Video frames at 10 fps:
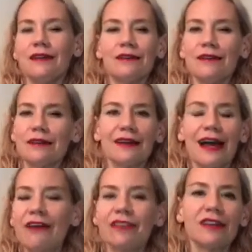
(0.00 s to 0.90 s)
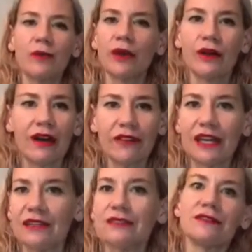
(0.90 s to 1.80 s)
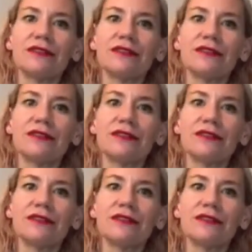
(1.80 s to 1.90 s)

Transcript: look, half the time I don't have the answers.